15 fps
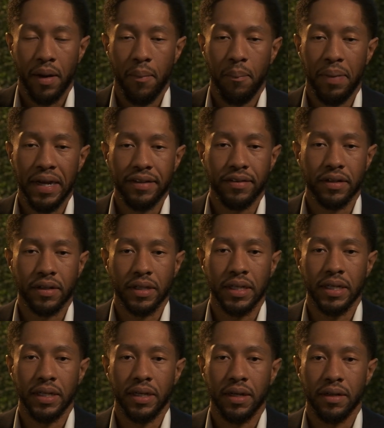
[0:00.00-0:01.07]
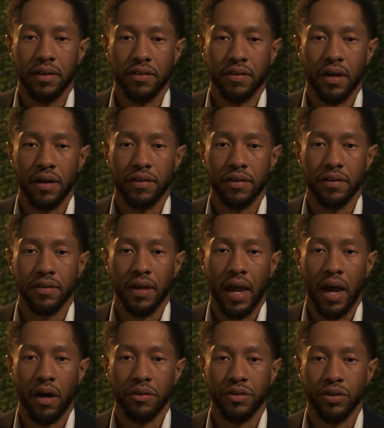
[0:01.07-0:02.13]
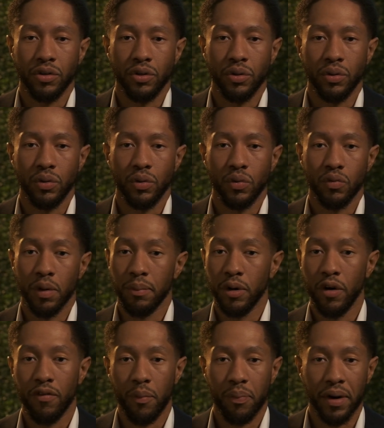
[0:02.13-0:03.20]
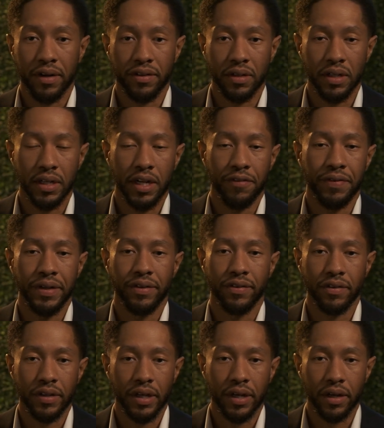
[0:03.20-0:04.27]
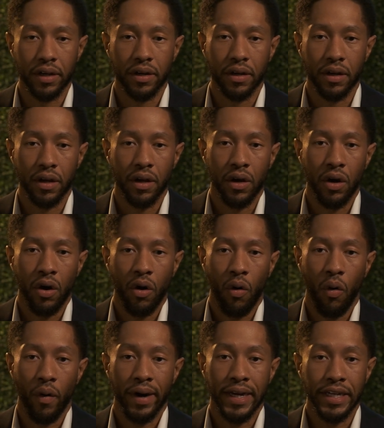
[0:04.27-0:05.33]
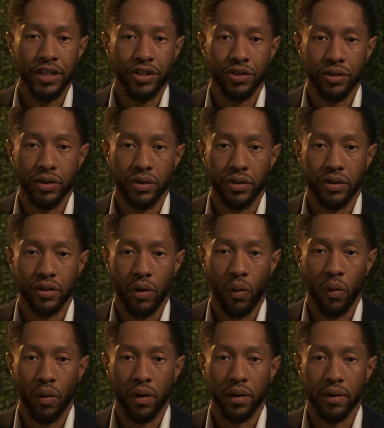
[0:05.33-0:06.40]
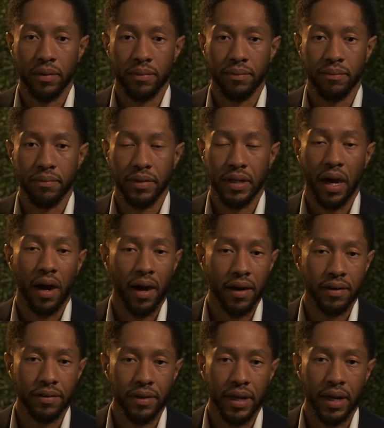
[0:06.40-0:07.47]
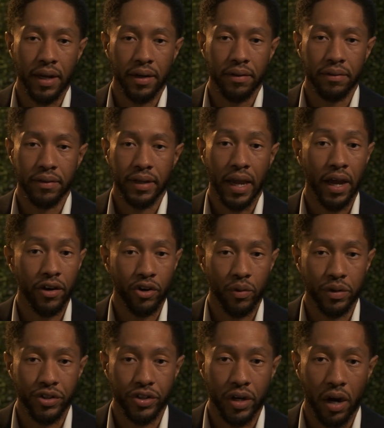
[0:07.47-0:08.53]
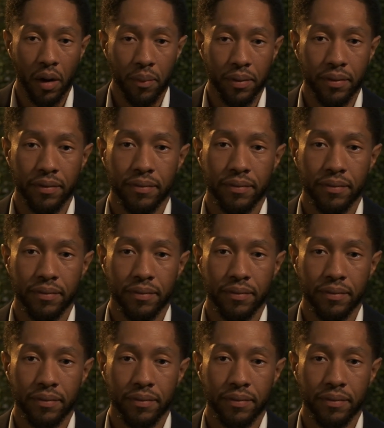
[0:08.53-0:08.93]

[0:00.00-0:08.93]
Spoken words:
basically discusses how to remove a president if he's sick or injured or dies and can't do his job.